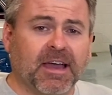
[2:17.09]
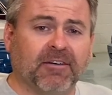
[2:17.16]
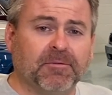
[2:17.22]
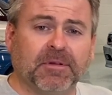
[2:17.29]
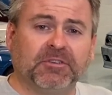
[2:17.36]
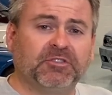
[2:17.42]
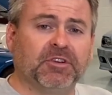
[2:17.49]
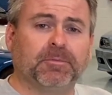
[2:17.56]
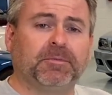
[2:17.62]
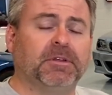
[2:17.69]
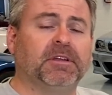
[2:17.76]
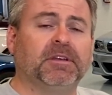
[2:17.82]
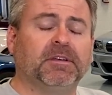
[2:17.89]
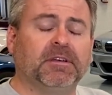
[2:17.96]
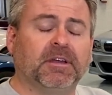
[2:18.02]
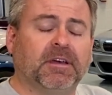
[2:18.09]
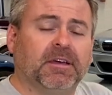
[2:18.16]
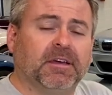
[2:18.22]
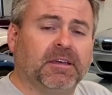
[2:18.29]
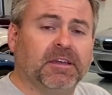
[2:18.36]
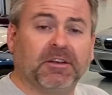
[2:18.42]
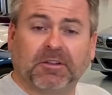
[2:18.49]
have been shipped in
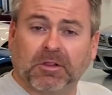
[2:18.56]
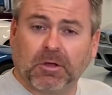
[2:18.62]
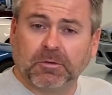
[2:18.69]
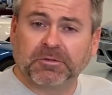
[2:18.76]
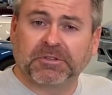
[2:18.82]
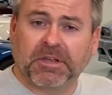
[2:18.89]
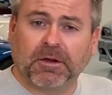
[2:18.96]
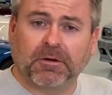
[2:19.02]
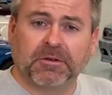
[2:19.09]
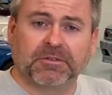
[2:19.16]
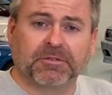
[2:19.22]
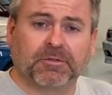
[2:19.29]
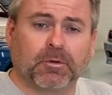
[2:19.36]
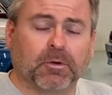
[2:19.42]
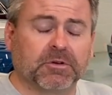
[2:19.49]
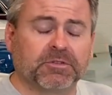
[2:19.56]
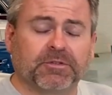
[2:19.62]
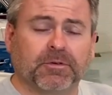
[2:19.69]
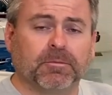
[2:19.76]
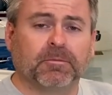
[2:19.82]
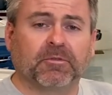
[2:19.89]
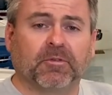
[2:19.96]
enclosed carriers, of course,
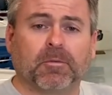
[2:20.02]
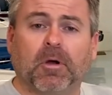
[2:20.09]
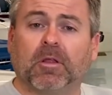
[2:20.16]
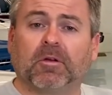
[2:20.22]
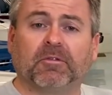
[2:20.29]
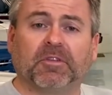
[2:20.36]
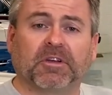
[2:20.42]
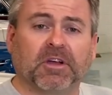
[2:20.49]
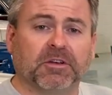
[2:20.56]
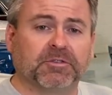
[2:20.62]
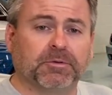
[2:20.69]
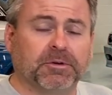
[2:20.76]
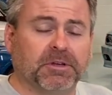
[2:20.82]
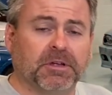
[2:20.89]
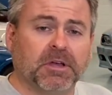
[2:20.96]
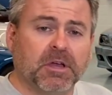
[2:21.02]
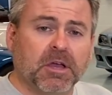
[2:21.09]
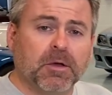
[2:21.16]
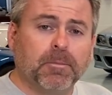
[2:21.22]
from all over the country to